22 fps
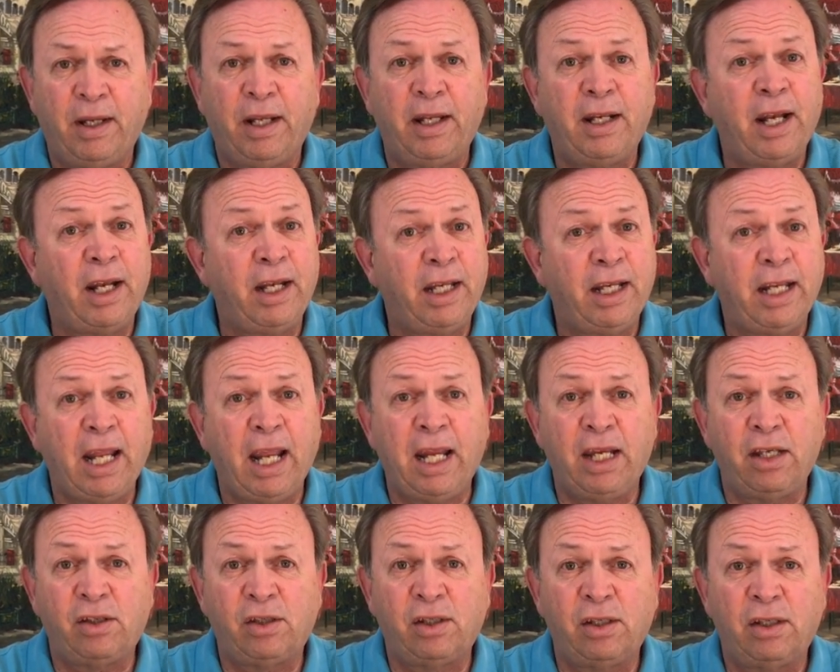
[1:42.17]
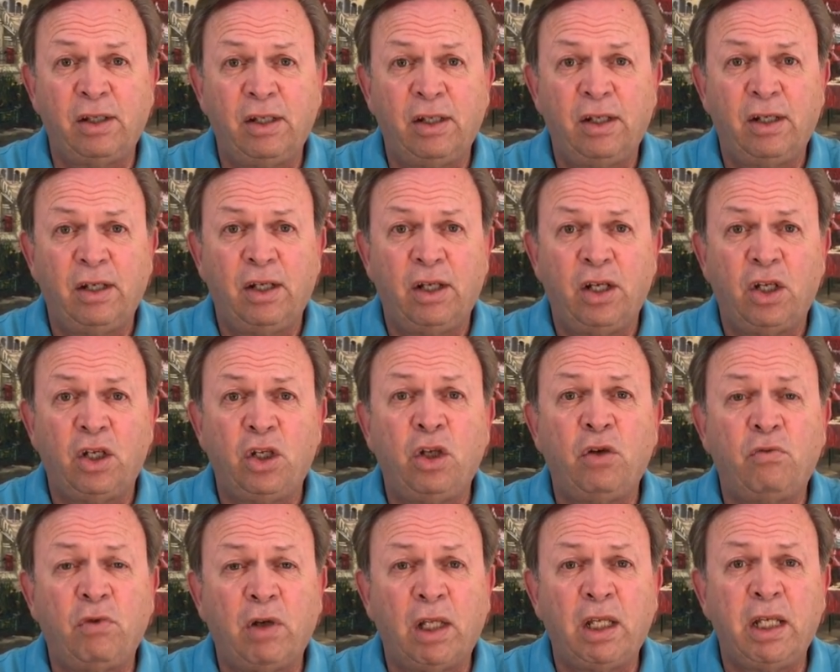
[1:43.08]
In any case,
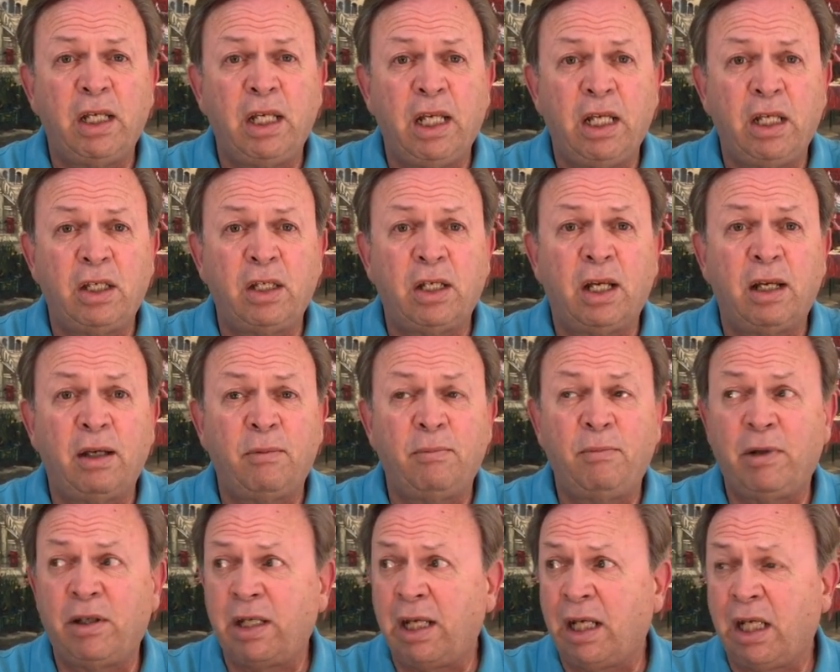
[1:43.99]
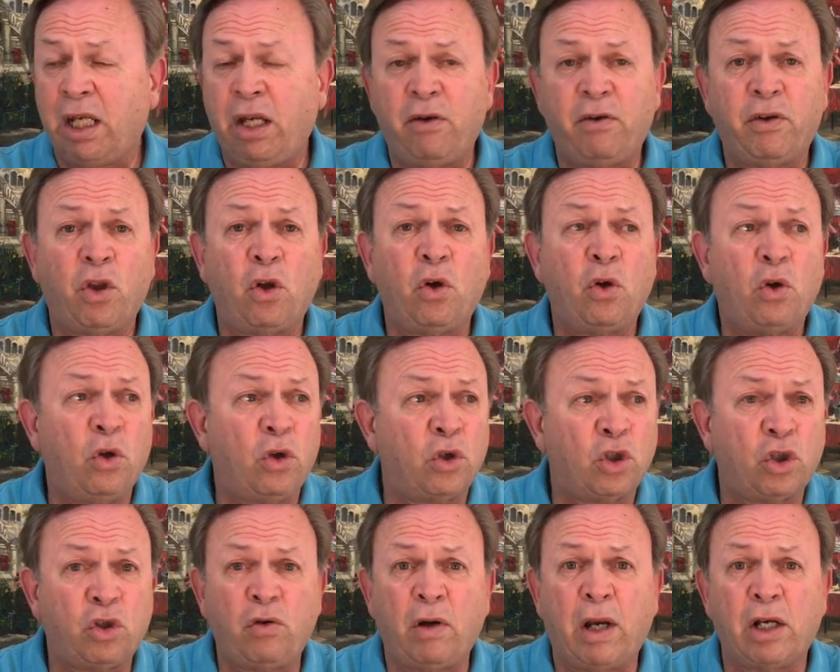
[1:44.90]
you really need to take care of the whole
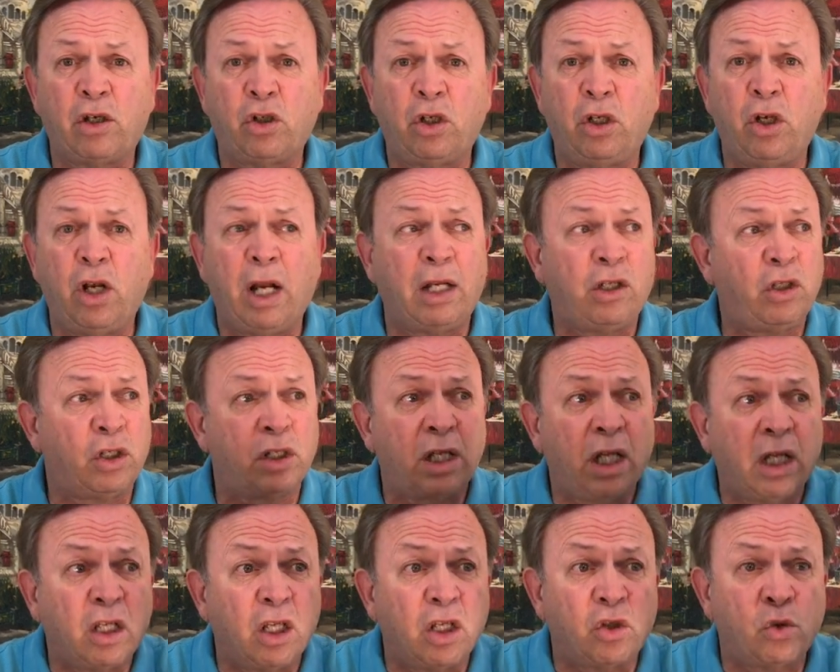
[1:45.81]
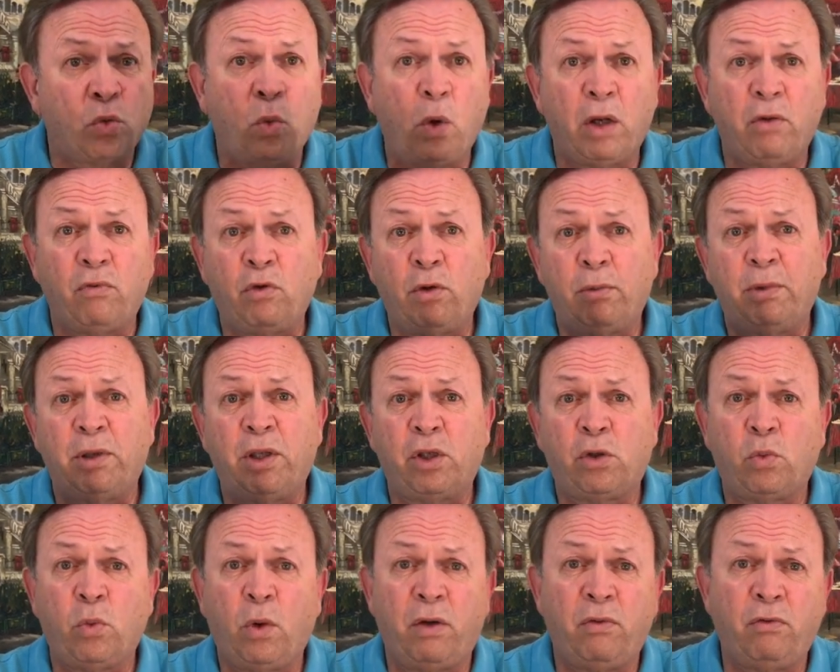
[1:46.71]
structure, not just like this one room or
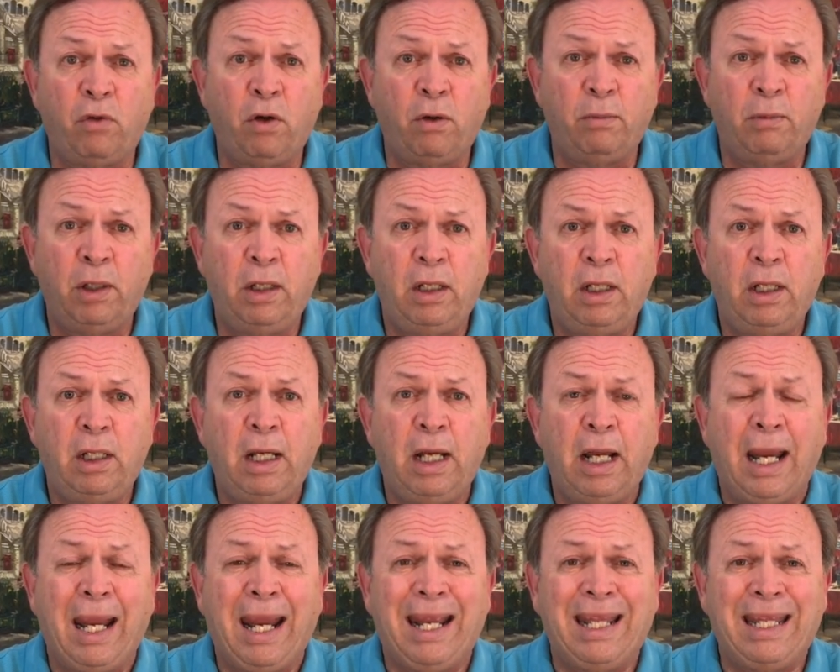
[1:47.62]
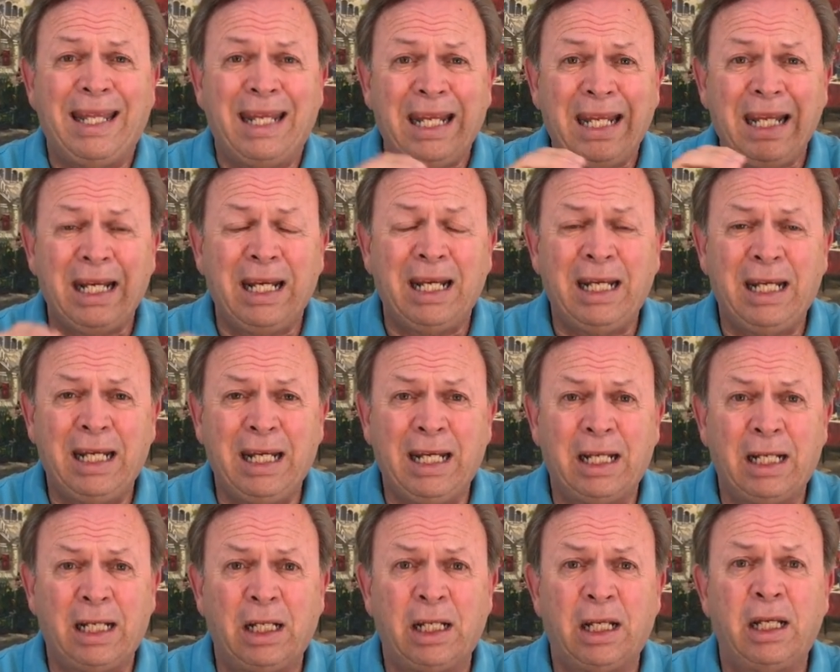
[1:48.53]
this one room. And the air
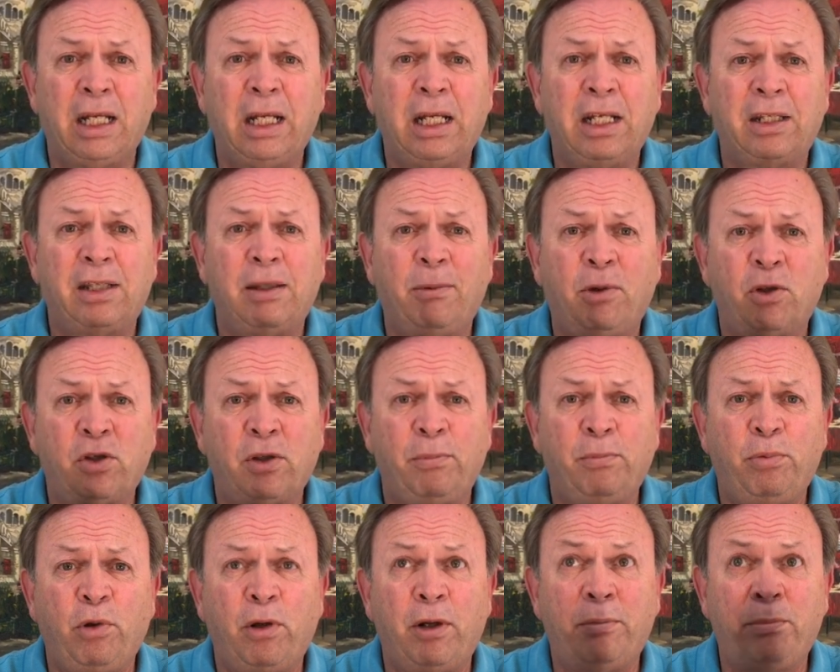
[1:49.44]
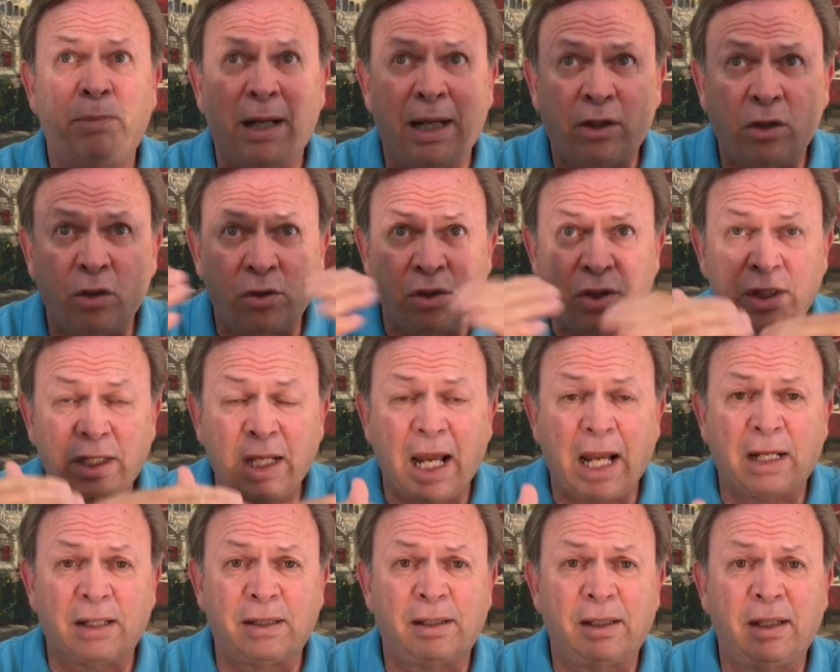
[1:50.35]
handler is the most important part, those
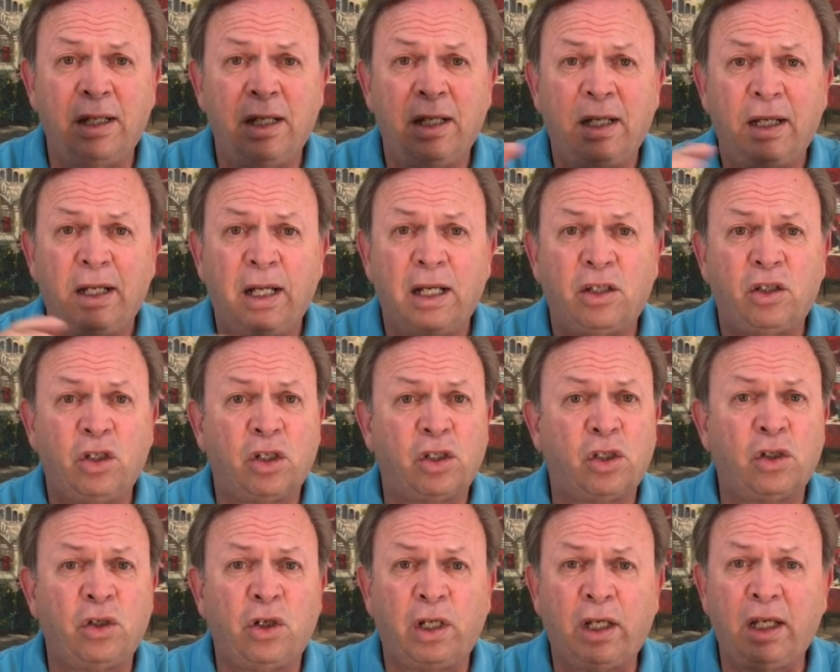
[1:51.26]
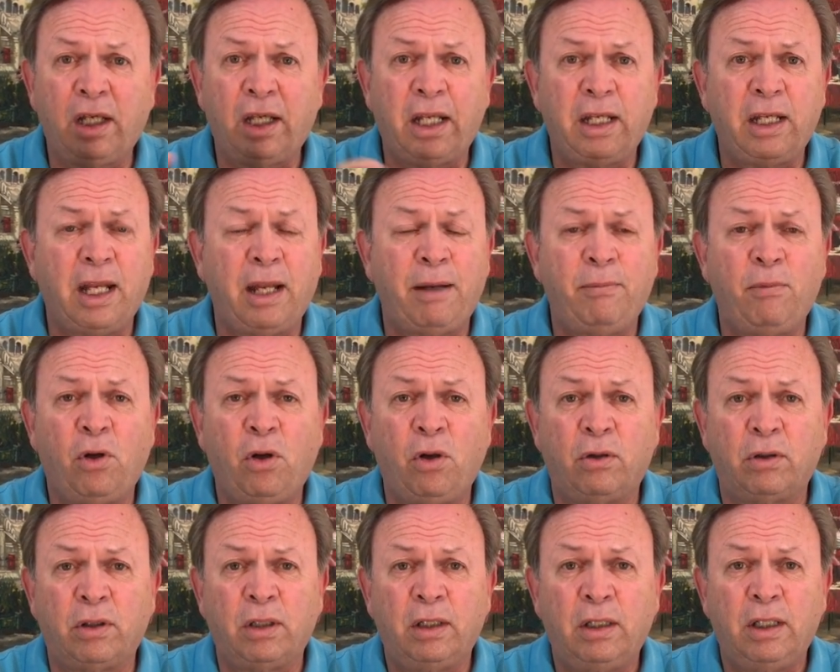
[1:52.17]
ducts that just circulate that
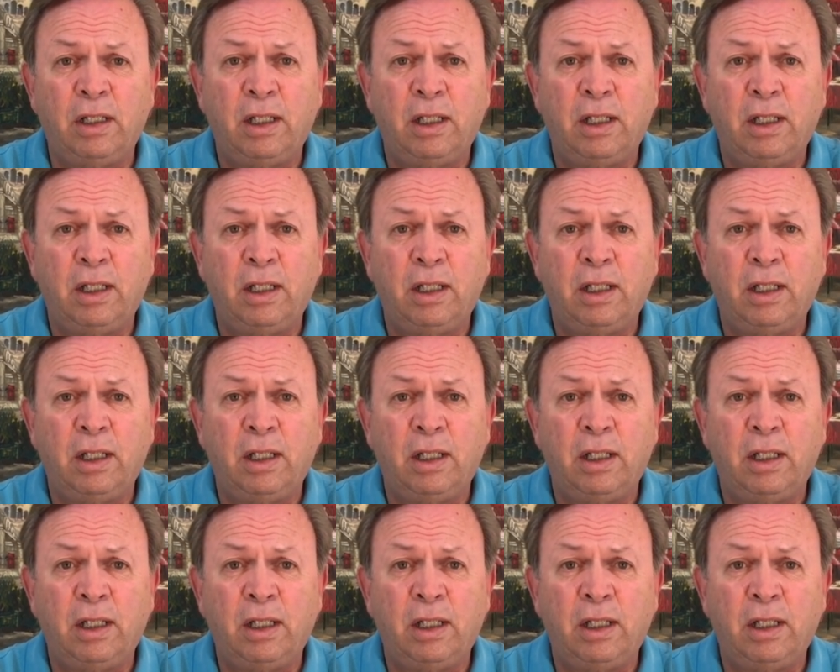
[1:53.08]
mold.